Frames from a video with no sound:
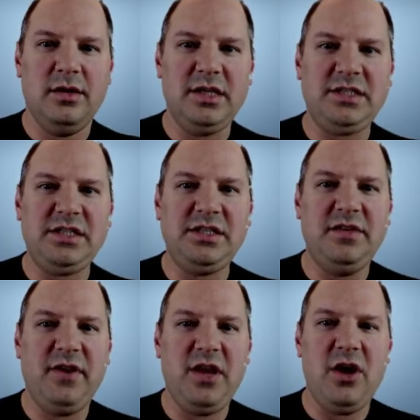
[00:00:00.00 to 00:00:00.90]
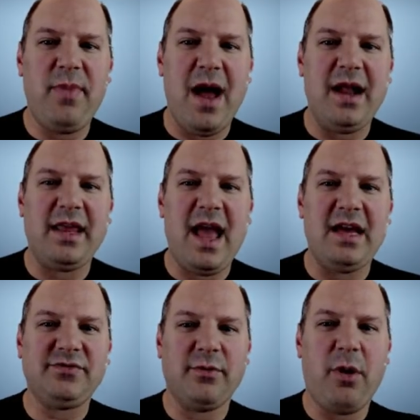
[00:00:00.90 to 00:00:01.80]
This is the video
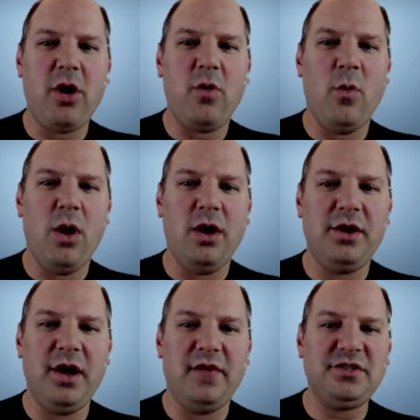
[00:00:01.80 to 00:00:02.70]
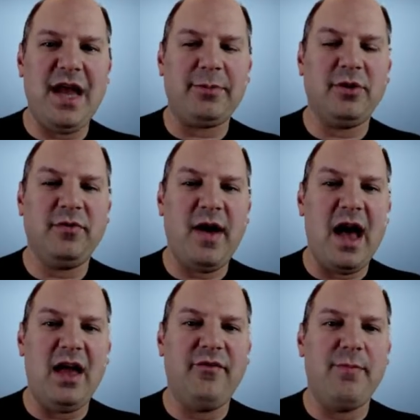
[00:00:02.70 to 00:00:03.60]
podcast for part 1 of chapter
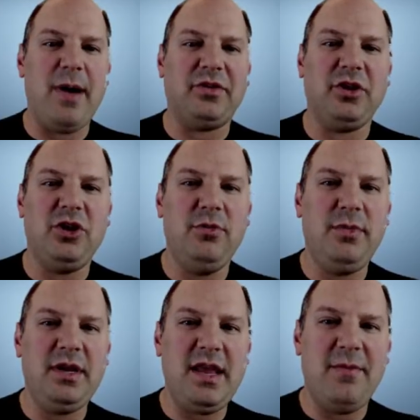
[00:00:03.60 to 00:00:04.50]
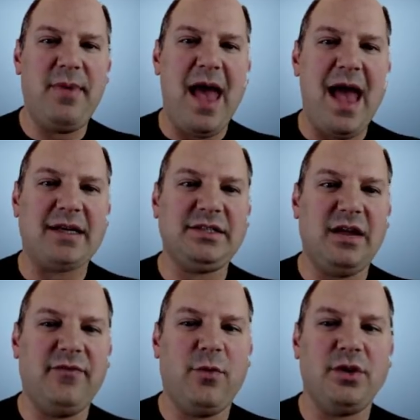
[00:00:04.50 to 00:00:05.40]
5 about the human impacts
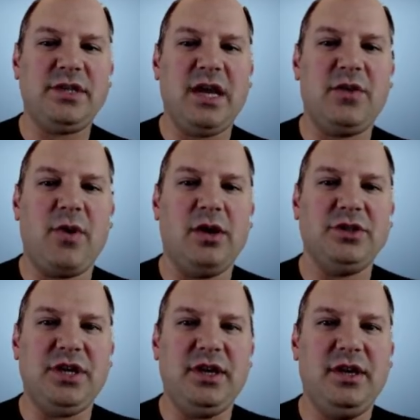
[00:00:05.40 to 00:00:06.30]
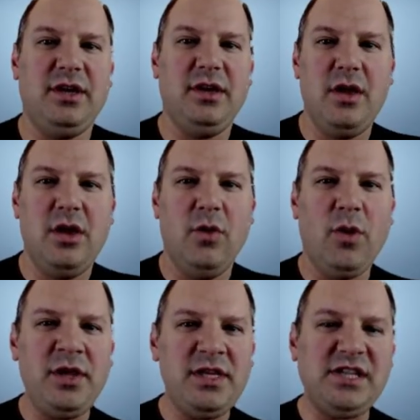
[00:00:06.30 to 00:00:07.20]
on forest hydrology. And
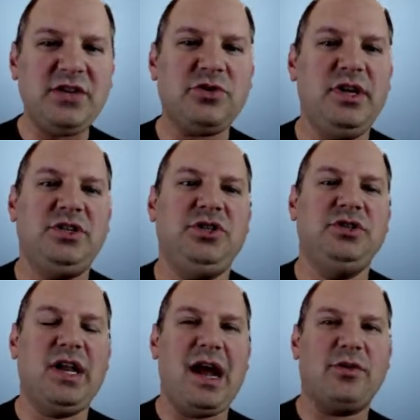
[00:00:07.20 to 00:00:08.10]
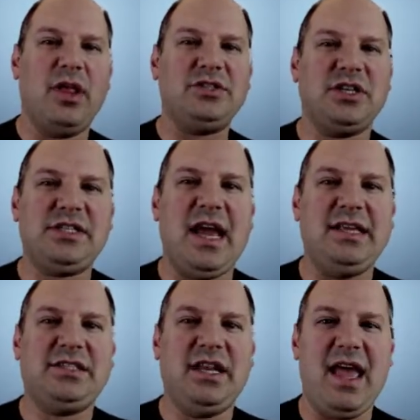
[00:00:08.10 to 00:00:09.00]
one of the central issues in hydrologic
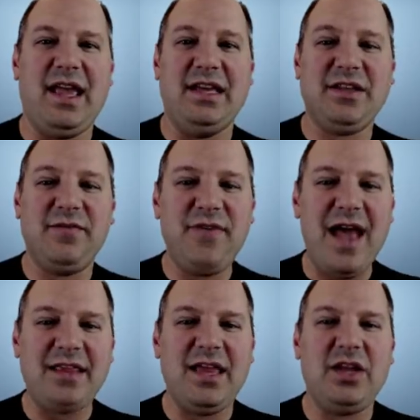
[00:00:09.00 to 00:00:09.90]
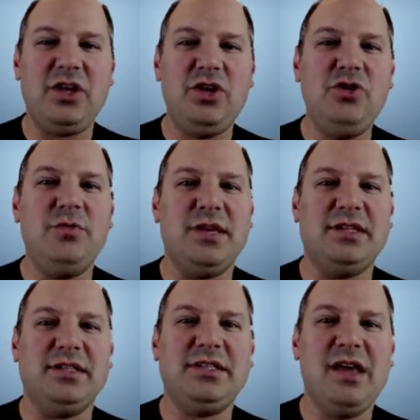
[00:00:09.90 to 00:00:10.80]
science today is the fact that
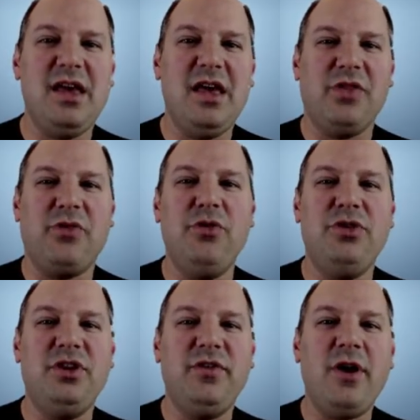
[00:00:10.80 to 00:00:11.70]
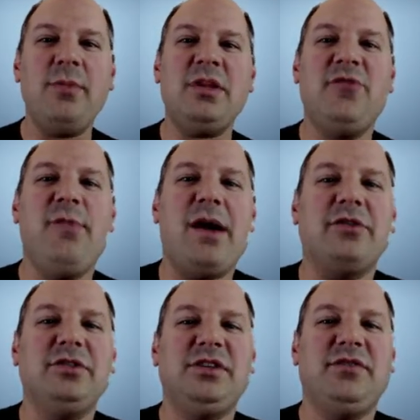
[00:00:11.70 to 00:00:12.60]
humans, through the development of
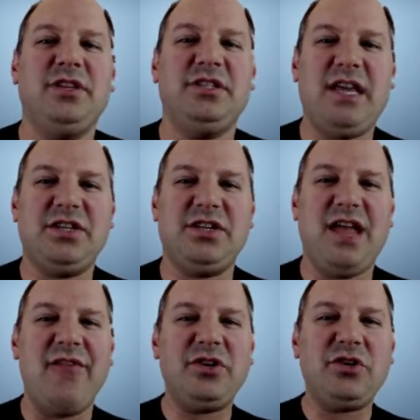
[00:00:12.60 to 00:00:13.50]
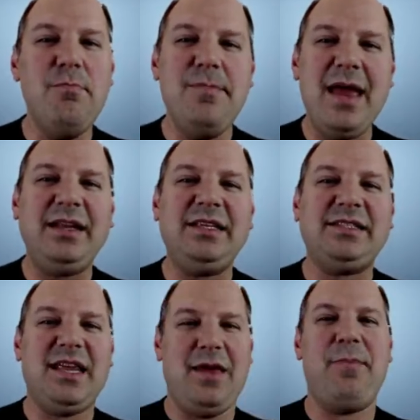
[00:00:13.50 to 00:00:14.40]
modern civilization, have a
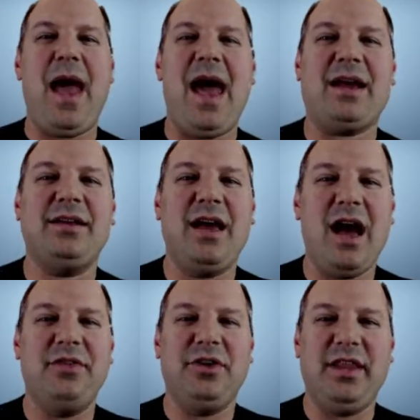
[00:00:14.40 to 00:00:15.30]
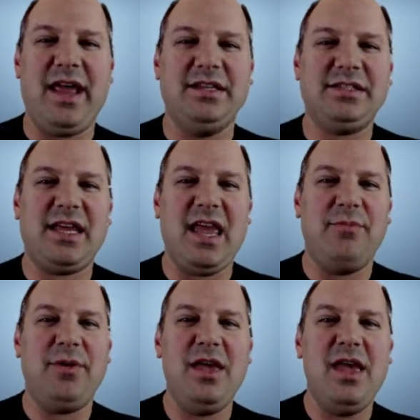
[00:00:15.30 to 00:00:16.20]
tremendous impact on the
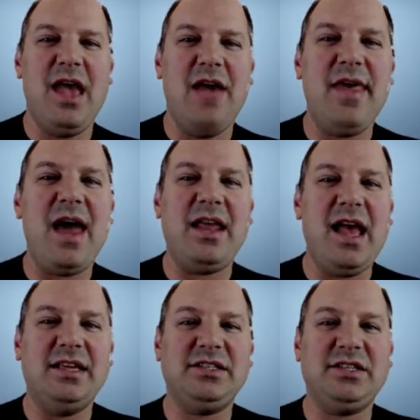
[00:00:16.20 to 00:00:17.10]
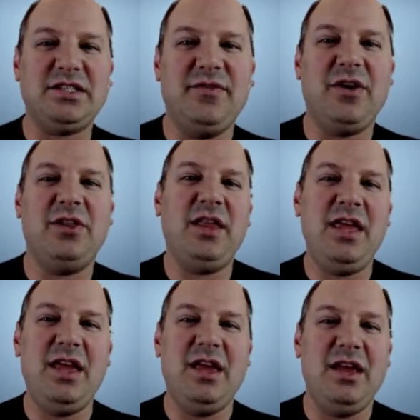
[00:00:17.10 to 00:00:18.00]
landscape. And that has
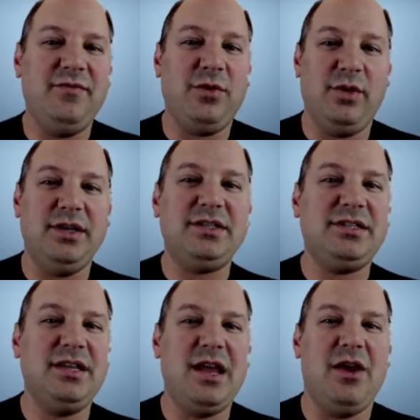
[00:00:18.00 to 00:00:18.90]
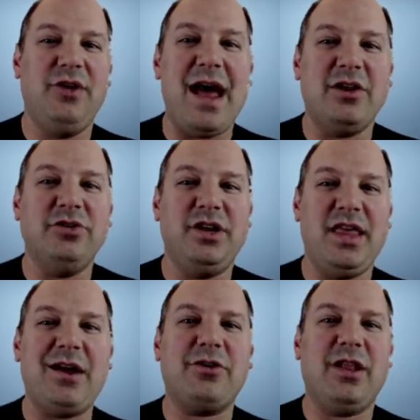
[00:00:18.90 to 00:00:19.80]
severely influenced, not only the
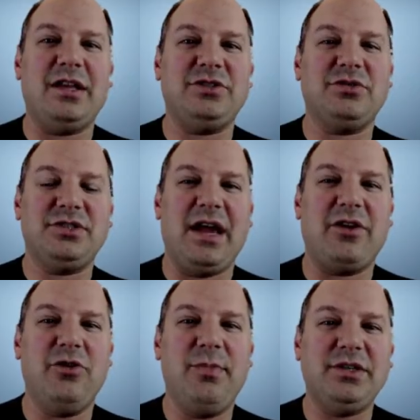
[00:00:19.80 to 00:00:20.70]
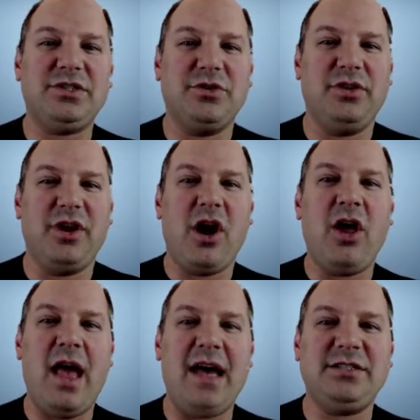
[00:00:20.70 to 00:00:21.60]
hydrological cycle, but certainly
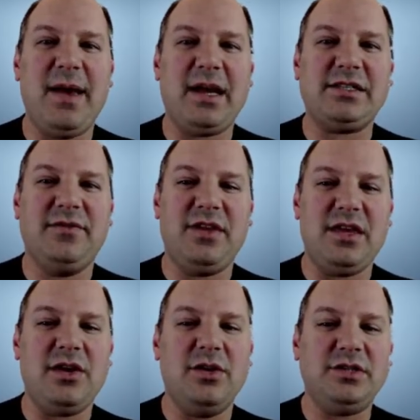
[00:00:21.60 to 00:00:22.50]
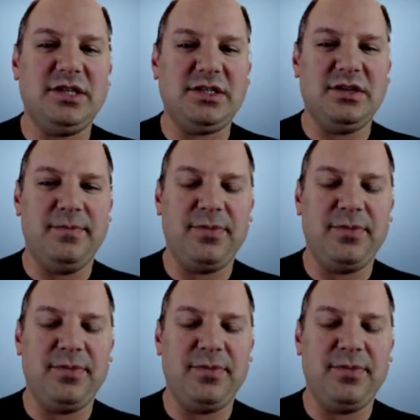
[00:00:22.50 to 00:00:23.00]
all aspects of the ecosystem.